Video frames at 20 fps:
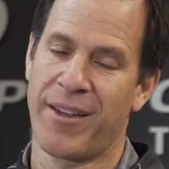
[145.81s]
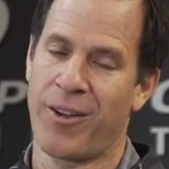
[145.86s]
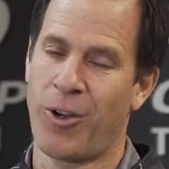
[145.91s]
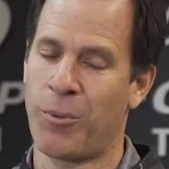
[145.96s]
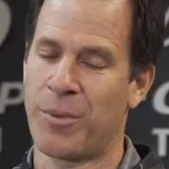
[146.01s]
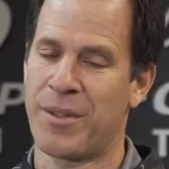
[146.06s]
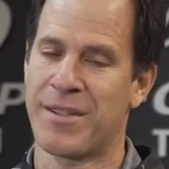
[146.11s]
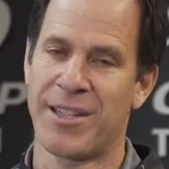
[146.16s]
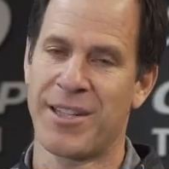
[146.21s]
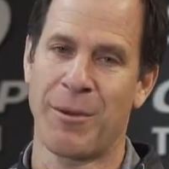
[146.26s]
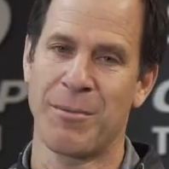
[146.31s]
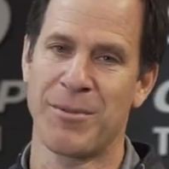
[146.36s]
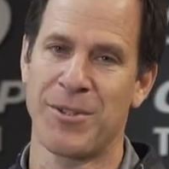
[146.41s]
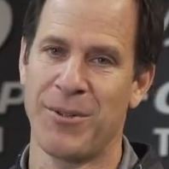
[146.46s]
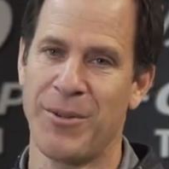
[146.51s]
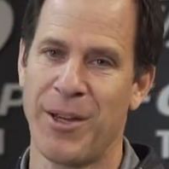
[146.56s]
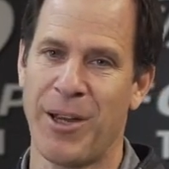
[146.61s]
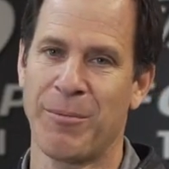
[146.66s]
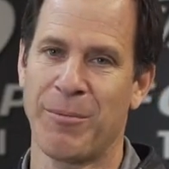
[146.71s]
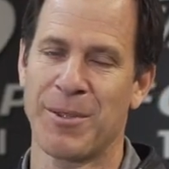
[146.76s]
Hope this helps
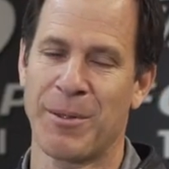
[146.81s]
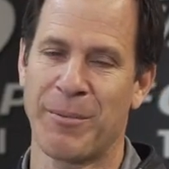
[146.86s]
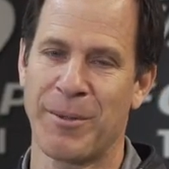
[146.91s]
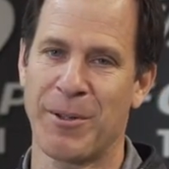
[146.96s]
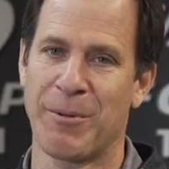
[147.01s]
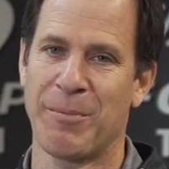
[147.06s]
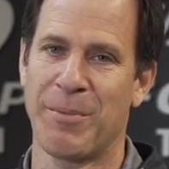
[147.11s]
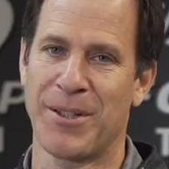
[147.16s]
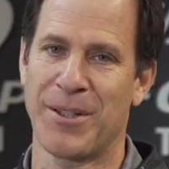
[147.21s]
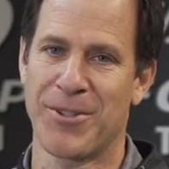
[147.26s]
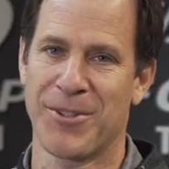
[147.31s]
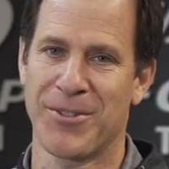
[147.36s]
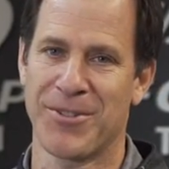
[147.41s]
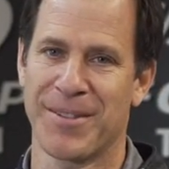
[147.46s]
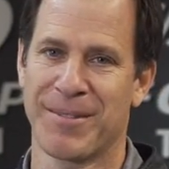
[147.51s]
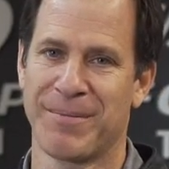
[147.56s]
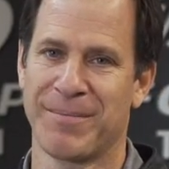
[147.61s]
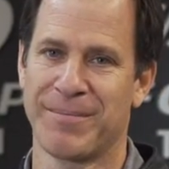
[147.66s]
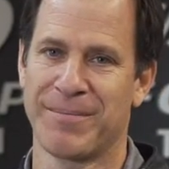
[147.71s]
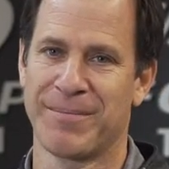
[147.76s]
you help some of your pitchers.